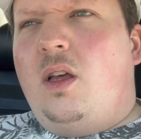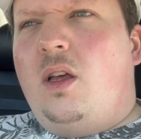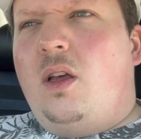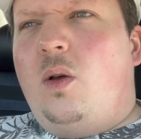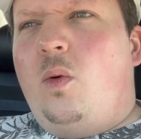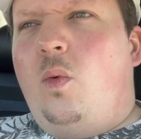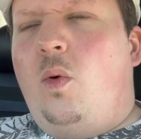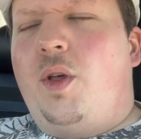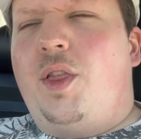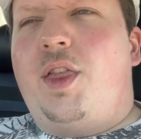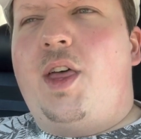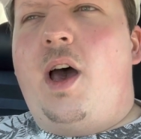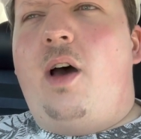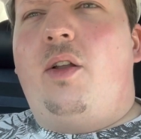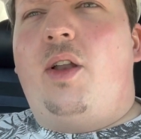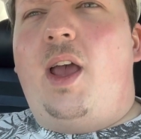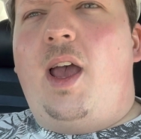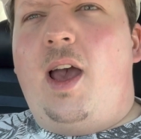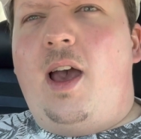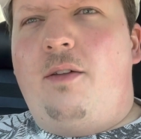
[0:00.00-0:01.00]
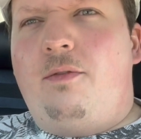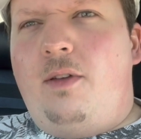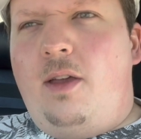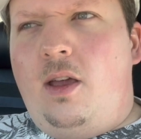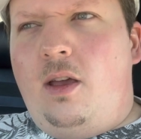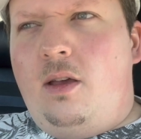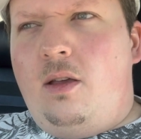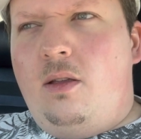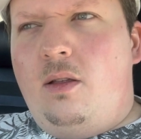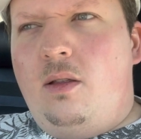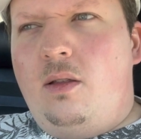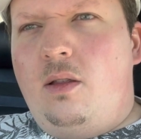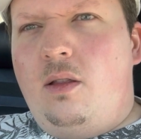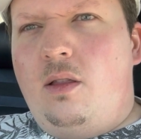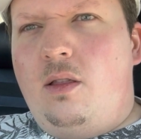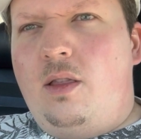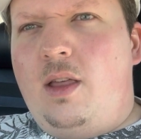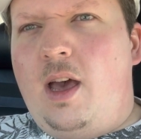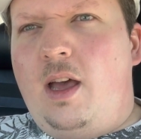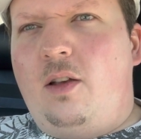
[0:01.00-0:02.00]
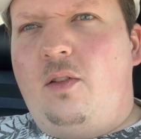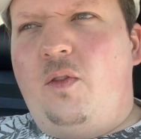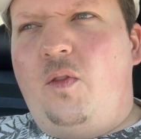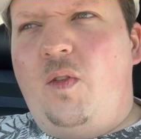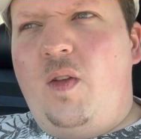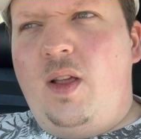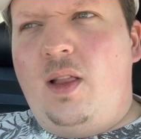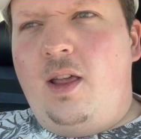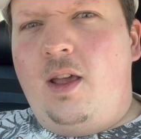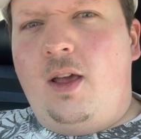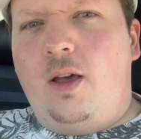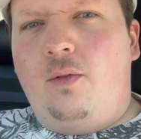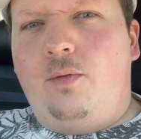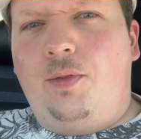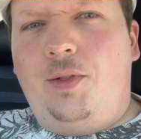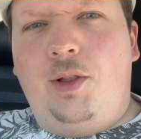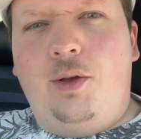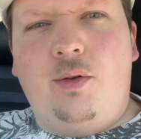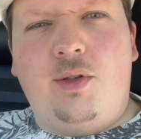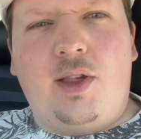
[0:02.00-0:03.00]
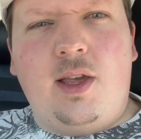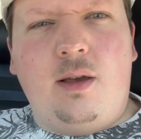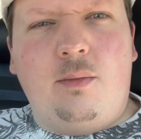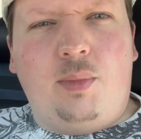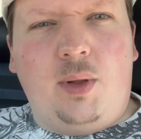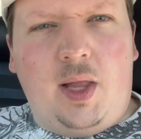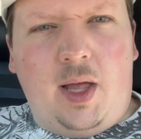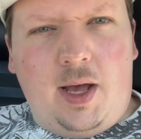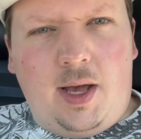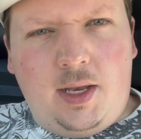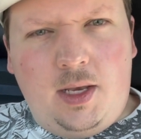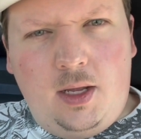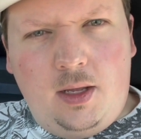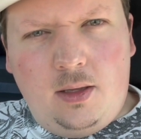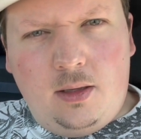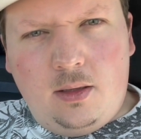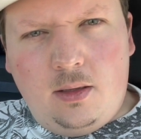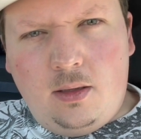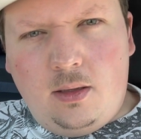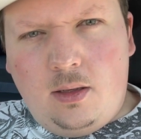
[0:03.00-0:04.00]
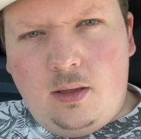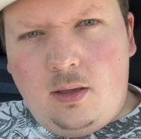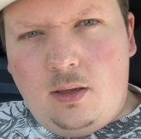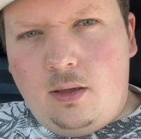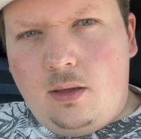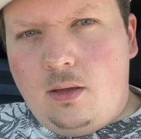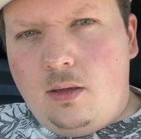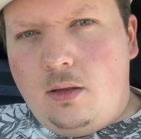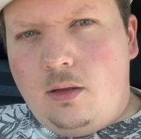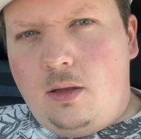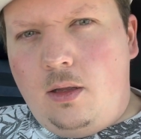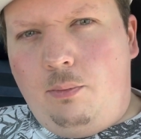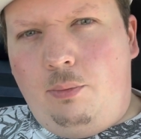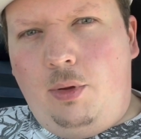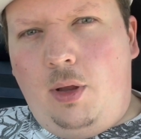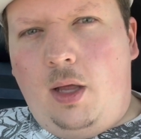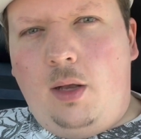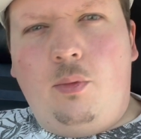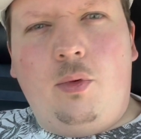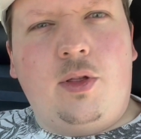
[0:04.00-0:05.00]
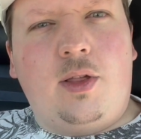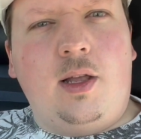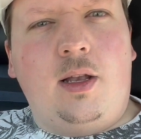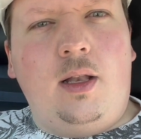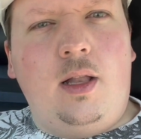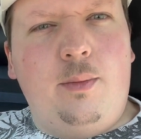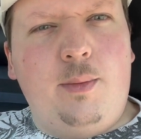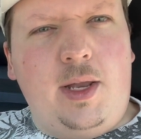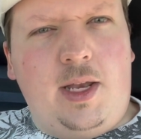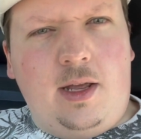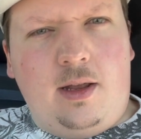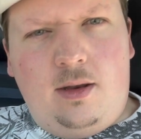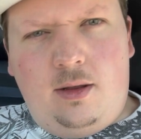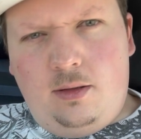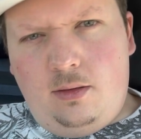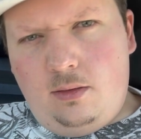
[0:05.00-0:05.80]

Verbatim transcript: without having that feeling of losing blood, the blood was unlimited,